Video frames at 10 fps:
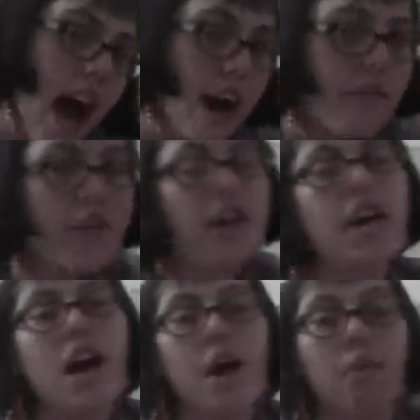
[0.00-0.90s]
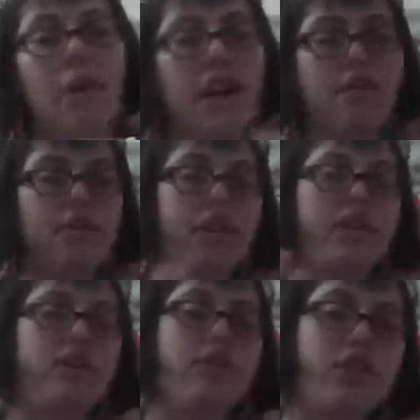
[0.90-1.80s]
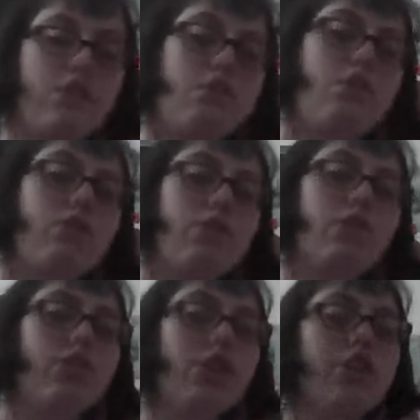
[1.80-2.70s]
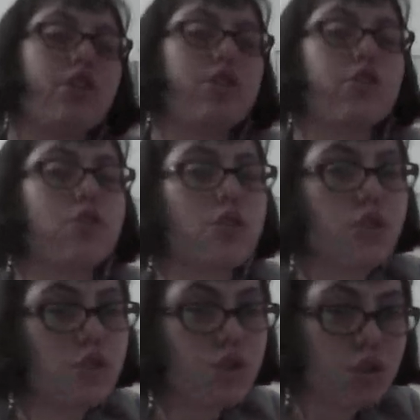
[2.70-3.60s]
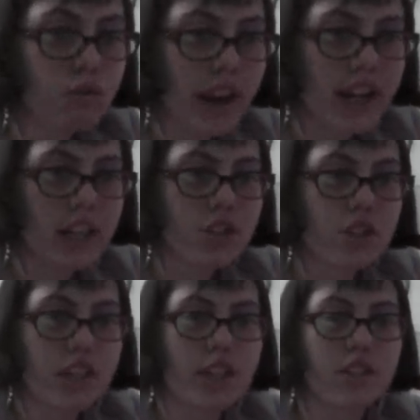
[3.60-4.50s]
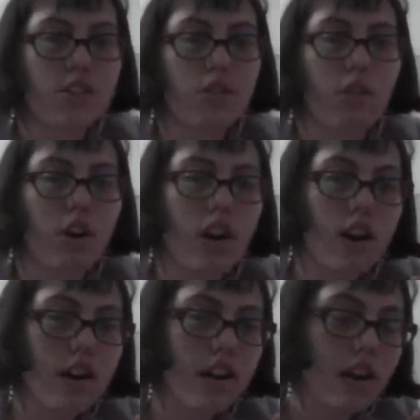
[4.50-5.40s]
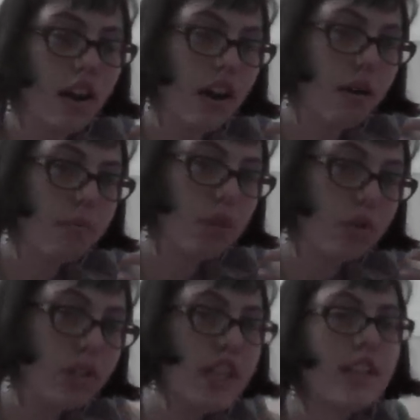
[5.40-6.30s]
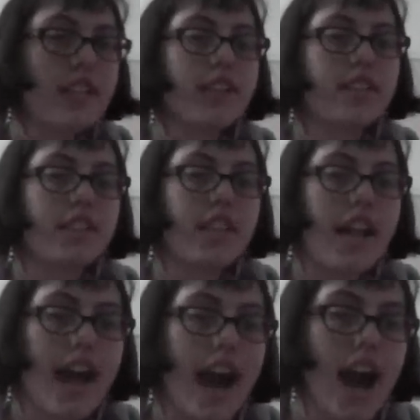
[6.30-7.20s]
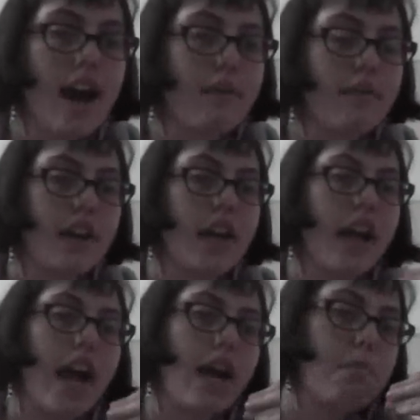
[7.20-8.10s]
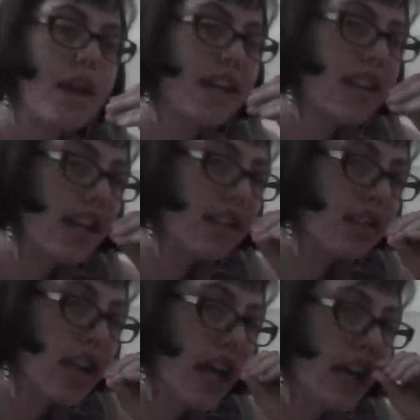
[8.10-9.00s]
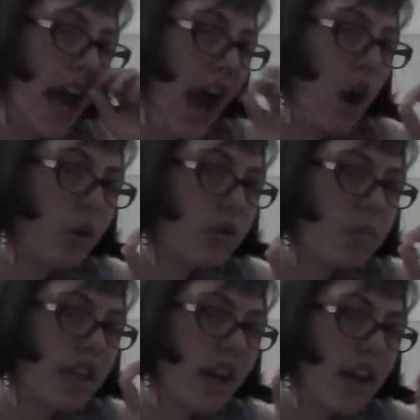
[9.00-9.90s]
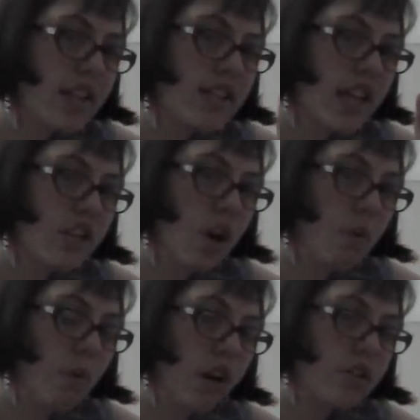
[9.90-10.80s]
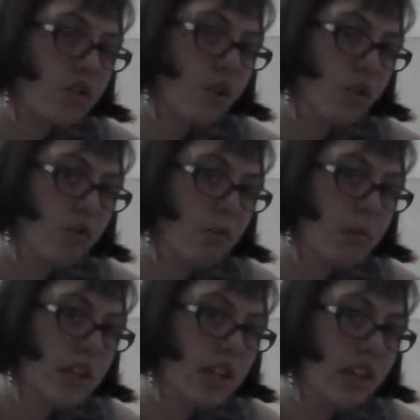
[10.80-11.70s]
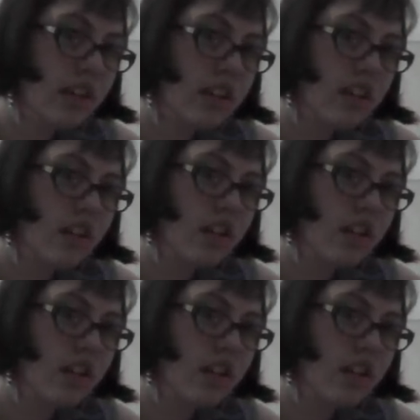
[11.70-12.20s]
have, whatever individual strangeness or uniqueness that they have, and make that stand out because they don't want to be